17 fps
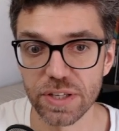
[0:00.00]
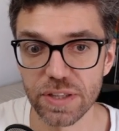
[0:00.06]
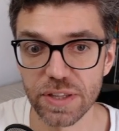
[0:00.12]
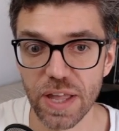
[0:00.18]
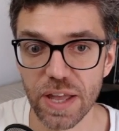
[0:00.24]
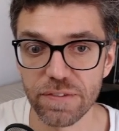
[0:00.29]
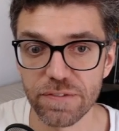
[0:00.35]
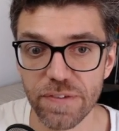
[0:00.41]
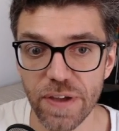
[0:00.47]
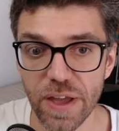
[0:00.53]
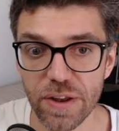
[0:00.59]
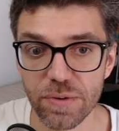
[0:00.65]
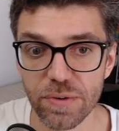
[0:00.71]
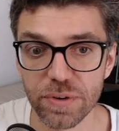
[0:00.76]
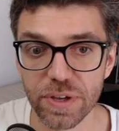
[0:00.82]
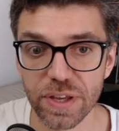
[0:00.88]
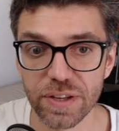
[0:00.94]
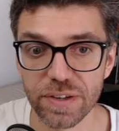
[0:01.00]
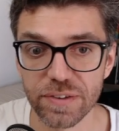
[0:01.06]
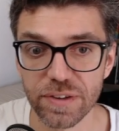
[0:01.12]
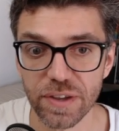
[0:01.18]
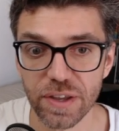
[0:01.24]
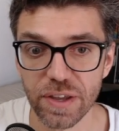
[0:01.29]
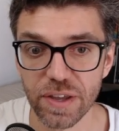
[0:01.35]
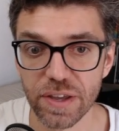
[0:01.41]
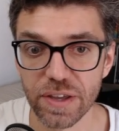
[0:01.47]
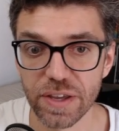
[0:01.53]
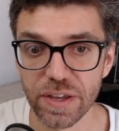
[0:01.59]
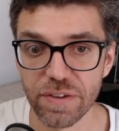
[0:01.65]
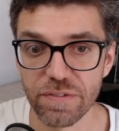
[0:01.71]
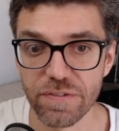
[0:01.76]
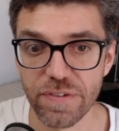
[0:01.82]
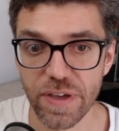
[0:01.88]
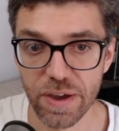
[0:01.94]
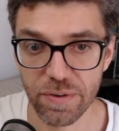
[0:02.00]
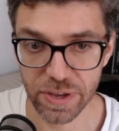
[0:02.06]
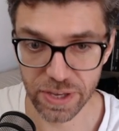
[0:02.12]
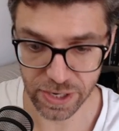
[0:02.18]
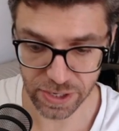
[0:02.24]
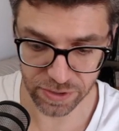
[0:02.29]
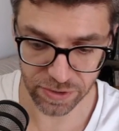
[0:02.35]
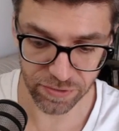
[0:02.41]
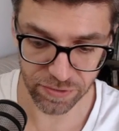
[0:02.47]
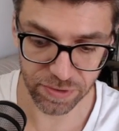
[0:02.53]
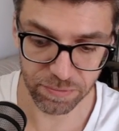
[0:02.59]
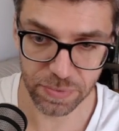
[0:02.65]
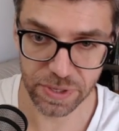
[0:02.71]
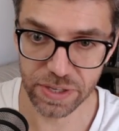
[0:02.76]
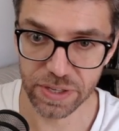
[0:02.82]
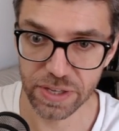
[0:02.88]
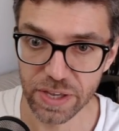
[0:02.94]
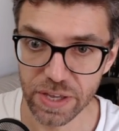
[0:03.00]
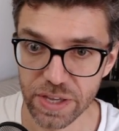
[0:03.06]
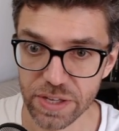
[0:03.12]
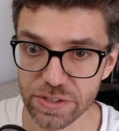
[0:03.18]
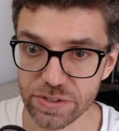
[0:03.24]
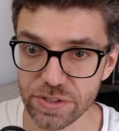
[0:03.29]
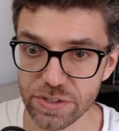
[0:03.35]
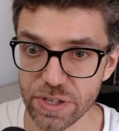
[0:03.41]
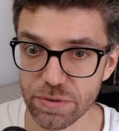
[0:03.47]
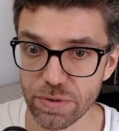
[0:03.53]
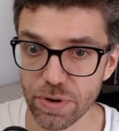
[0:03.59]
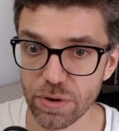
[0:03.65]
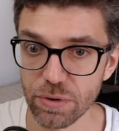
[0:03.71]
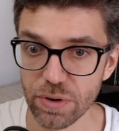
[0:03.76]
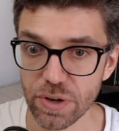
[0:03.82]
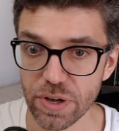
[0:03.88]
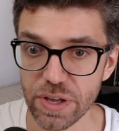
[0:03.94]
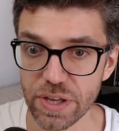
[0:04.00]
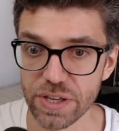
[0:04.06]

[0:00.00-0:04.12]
And that value can vary, can even be 0.